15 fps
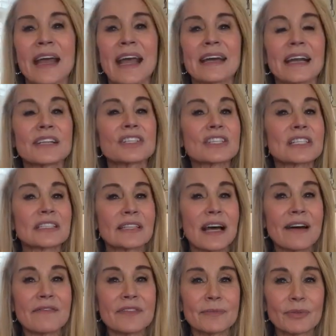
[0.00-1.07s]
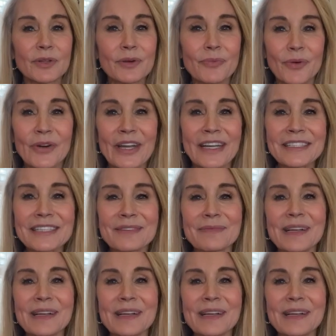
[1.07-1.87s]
And I just love the blue print